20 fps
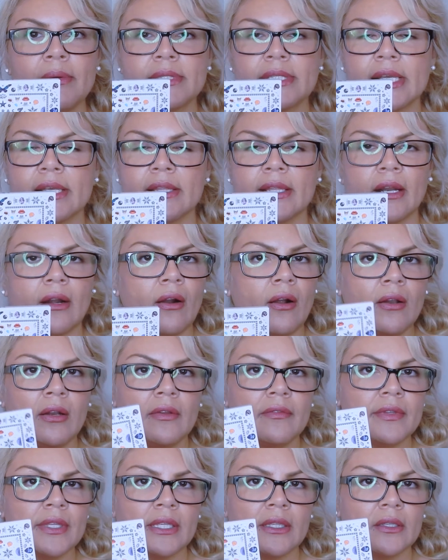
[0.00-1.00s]
I would say that all
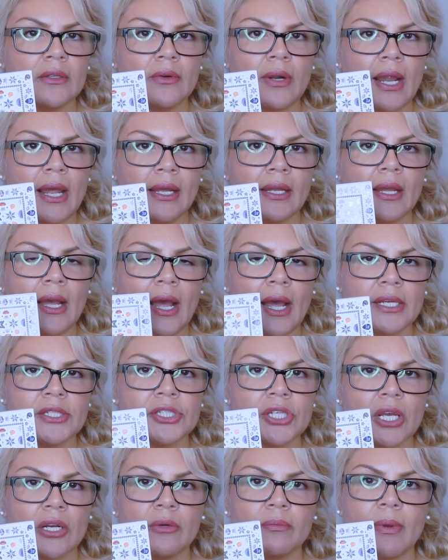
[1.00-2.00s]
of the Lorac
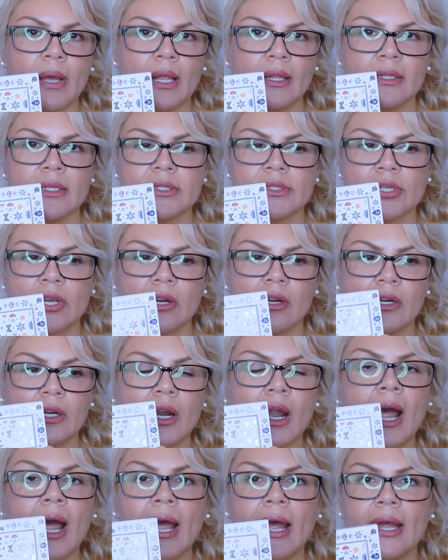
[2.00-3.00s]
eyeshadow palettes are
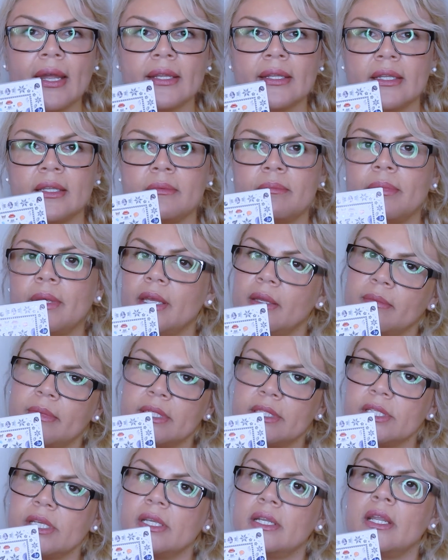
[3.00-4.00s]
highly
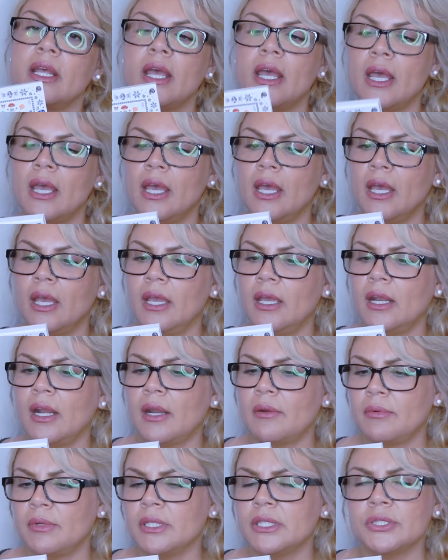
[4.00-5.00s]
pigmented, and
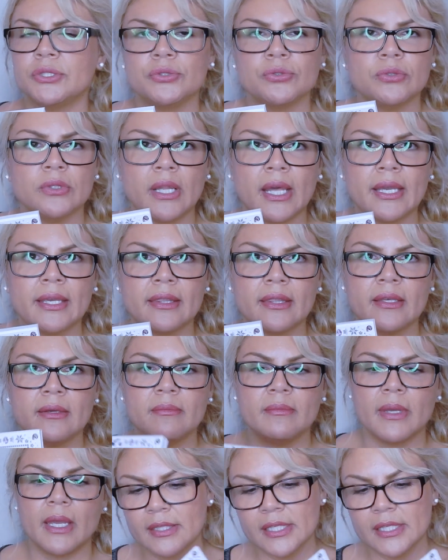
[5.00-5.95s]
I really do like them.